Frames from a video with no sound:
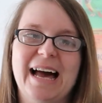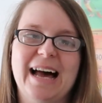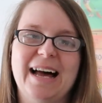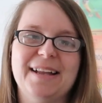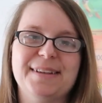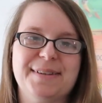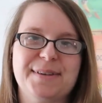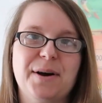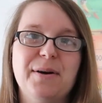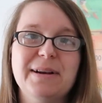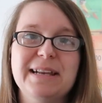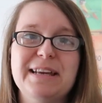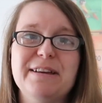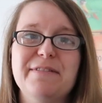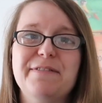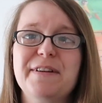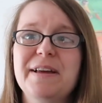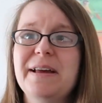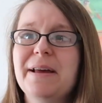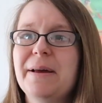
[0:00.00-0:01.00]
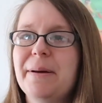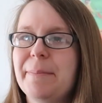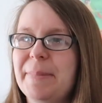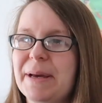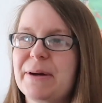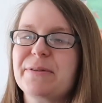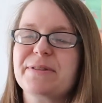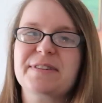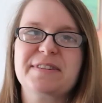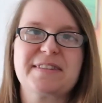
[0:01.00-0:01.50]
And Olive,
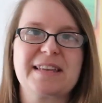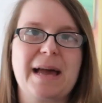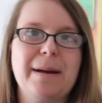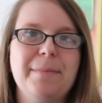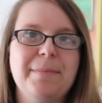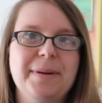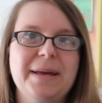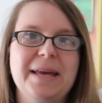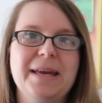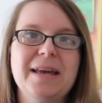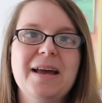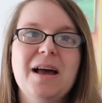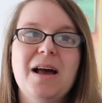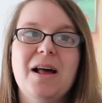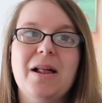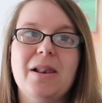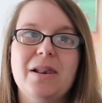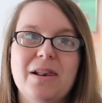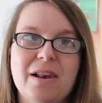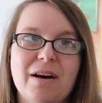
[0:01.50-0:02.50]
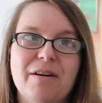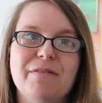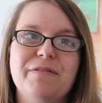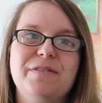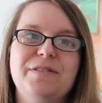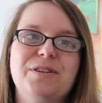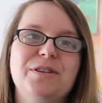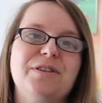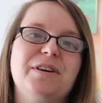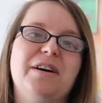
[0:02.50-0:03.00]
Pickles and Scampy
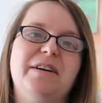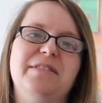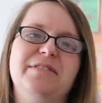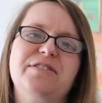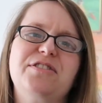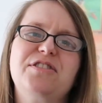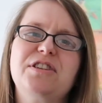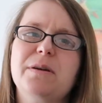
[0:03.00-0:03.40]
love to dance.